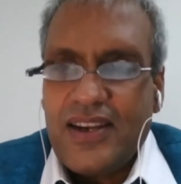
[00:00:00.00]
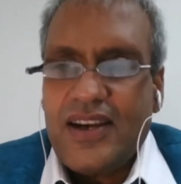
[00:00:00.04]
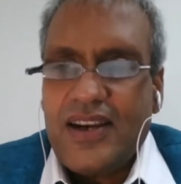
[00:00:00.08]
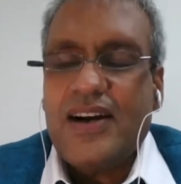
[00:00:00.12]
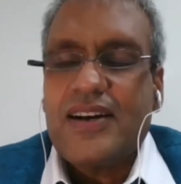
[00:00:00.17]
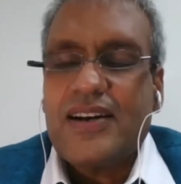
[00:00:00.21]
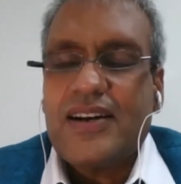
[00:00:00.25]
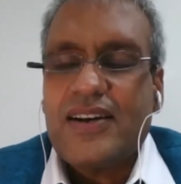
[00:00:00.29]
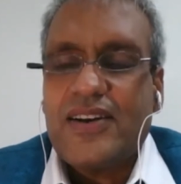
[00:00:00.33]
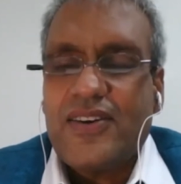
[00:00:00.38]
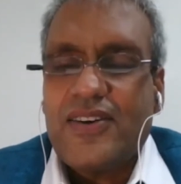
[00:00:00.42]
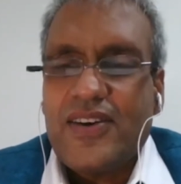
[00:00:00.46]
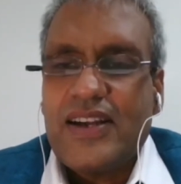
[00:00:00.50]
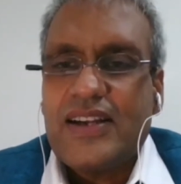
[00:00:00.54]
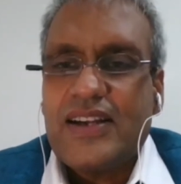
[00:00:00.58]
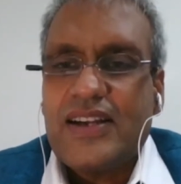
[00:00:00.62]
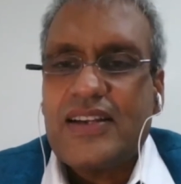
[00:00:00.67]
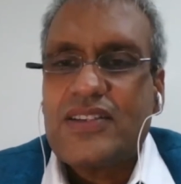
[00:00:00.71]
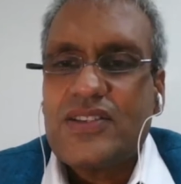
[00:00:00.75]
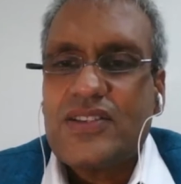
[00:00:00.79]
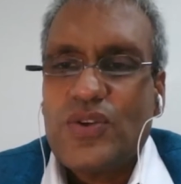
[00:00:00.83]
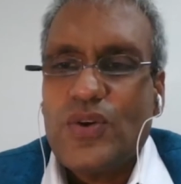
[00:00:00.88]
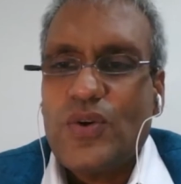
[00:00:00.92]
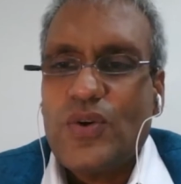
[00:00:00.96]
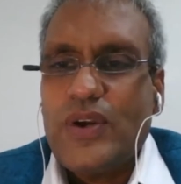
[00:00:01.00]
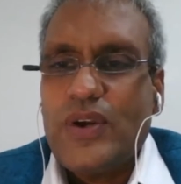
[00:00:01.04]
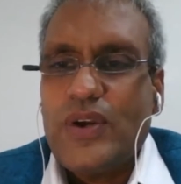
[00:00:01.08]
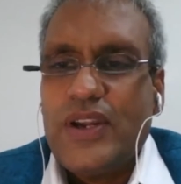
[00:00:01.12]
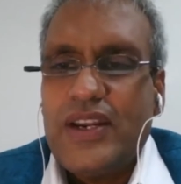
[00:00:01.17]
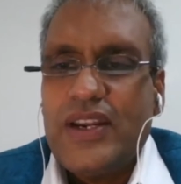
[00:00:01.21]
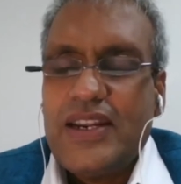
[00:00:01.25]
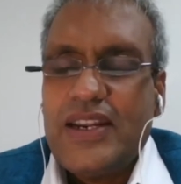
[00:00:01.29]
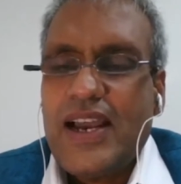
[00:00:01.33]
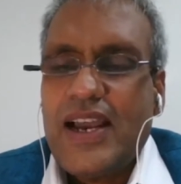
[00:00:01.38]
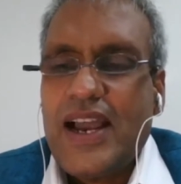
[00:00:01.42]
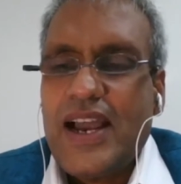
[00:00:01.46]
Yeah, correct. So it
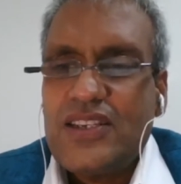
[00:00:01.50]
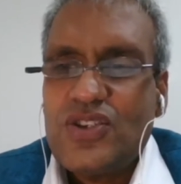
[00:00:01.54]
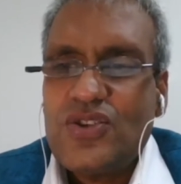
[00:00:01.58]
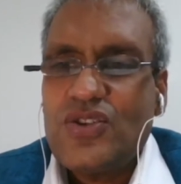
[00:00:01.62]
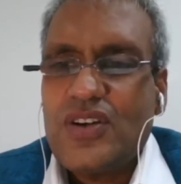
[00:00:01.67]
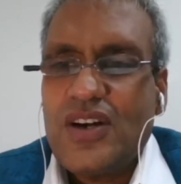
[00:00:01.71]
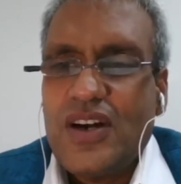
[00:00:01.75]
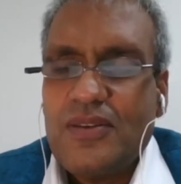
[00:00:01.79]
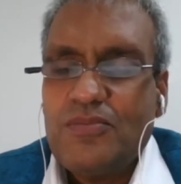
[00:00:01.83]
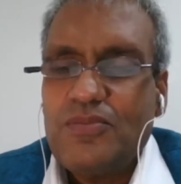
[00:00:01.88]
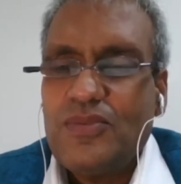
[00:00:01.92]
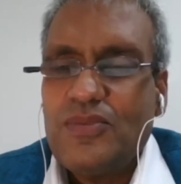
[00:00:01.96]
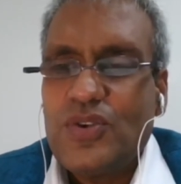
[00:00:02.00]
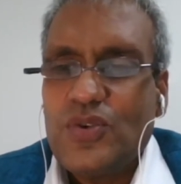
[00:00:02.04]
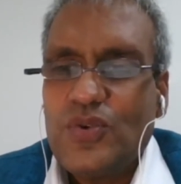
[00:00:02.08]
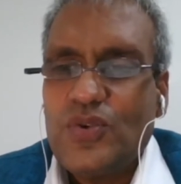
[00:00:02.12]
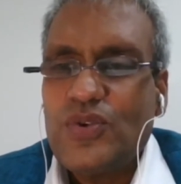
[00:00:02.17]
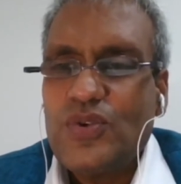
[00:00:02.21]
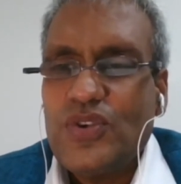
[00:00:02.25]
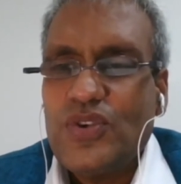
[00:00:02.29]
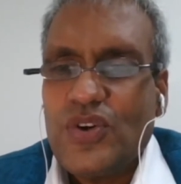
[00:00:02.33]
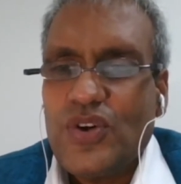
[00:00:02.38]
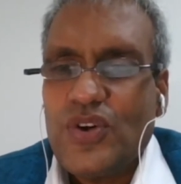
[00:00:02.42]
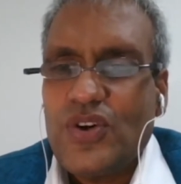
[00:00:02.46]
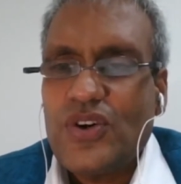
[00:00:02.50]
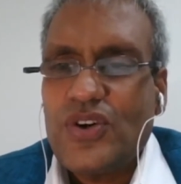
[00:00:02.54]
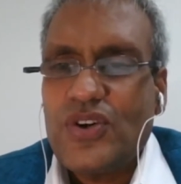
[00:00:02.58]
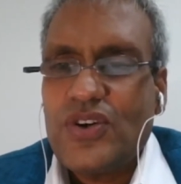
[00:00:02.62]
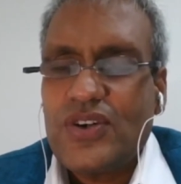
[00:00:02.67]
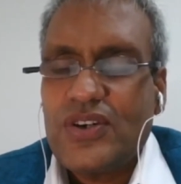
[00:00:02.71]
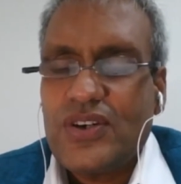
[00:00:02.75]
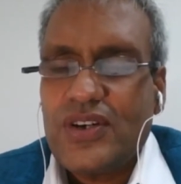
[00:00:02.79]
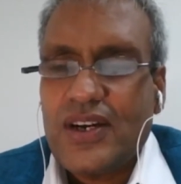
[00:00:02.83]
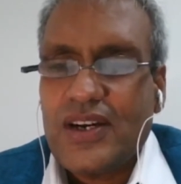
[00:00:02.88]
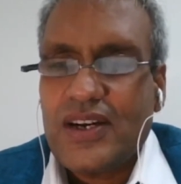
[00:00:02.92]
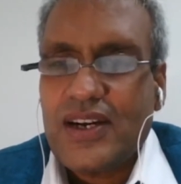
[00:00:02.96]
has to come through
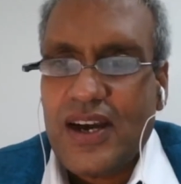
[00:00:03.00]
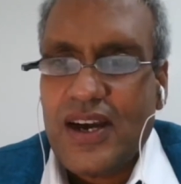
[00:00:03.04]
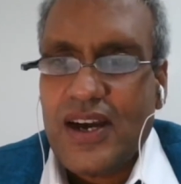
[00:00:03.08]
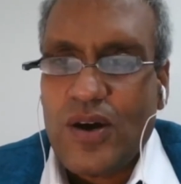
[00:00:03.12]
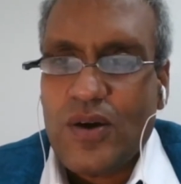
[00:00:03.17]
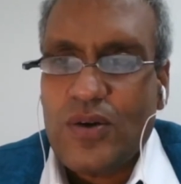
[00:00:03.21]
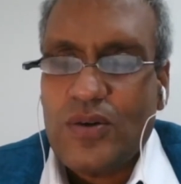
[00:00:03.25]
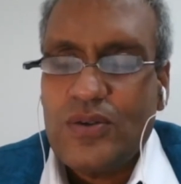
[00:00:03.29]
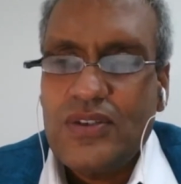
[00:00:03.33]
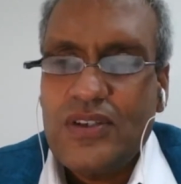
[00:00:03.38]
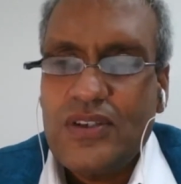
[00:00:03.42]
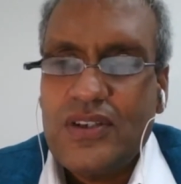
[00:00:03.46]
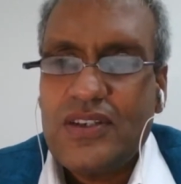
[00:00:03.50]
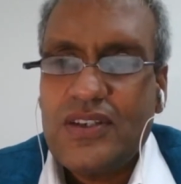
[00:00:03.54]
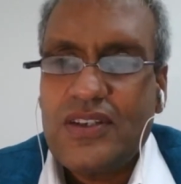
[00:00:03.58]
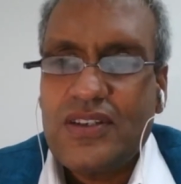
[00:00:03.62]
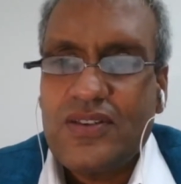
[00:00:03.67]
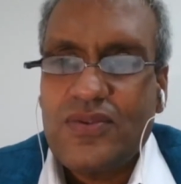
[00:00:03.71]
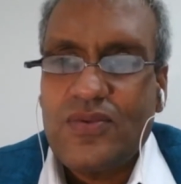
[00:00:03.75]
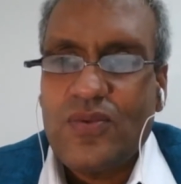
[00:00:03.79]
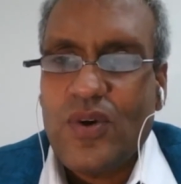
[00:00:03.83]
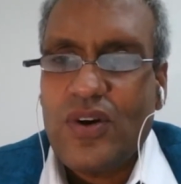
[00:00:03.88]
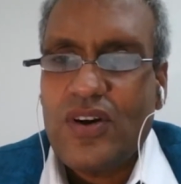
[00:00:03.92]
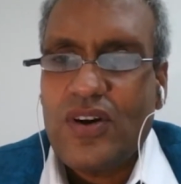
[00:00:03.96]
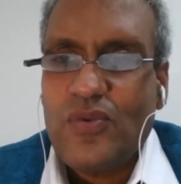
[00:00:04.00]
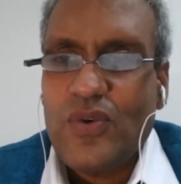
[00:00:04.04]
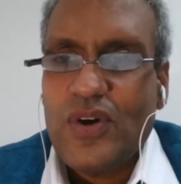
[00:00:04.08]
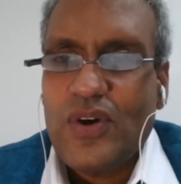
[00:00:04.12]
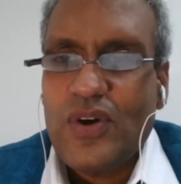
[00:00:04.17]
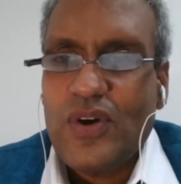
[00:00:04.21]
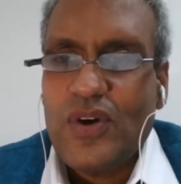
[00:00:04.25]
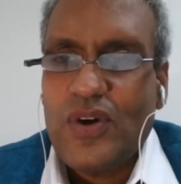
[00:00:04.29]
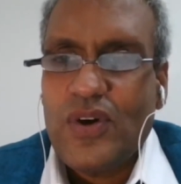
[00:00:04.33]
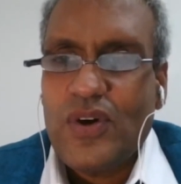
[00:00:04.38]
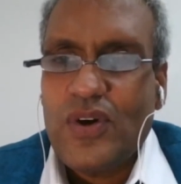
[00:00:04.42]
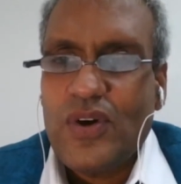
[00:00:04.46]
your account,
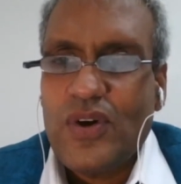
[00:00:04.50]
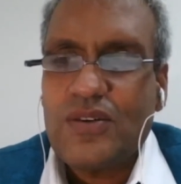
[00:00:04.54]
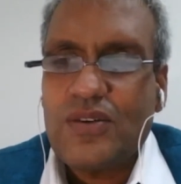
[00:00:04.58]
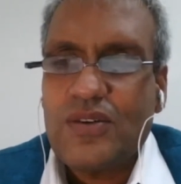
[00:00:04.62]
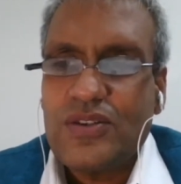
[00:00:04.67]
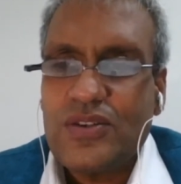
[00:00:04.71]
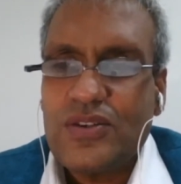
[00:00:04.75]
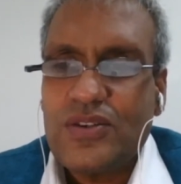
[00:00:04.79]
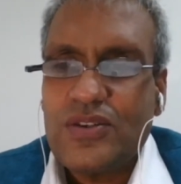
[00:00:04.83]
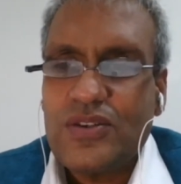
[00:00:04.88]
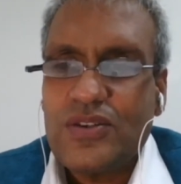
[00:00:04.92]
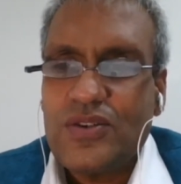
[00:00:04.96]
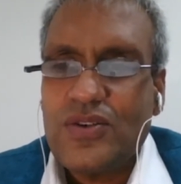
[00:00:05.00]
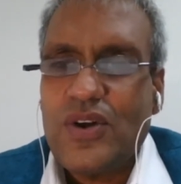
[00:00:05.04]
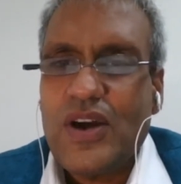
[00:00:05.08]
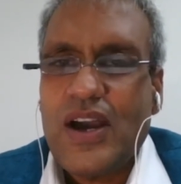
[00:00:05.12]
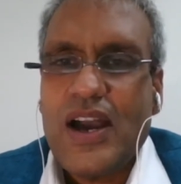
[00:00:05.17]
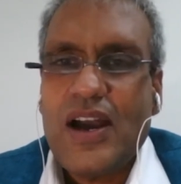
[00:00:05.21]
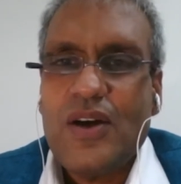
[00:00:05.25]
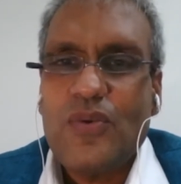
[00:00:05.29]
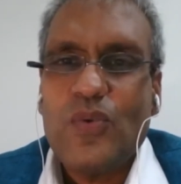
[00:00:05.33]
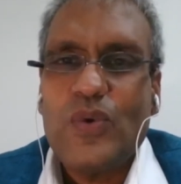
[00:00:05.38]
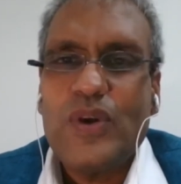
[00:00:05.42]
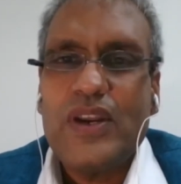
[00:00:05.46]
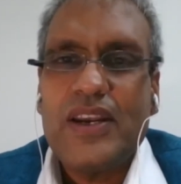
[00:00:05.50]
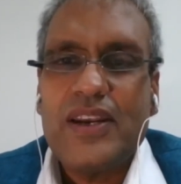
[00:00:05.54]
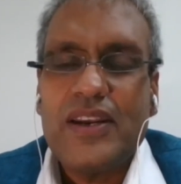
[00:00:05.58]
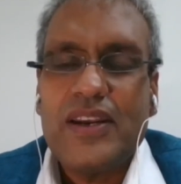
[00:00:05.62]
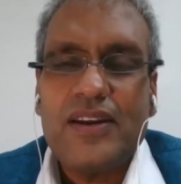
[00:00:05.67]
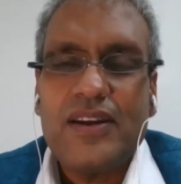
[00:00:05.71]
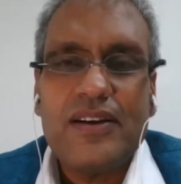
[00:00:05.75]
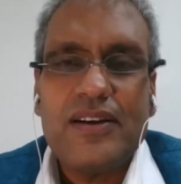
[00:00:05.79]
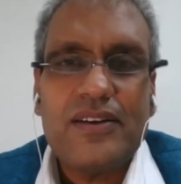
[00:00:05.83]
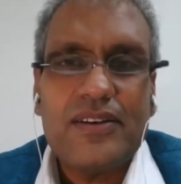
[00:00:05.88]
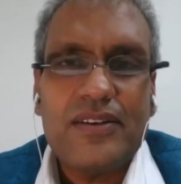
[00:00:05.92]
whatever account you have in,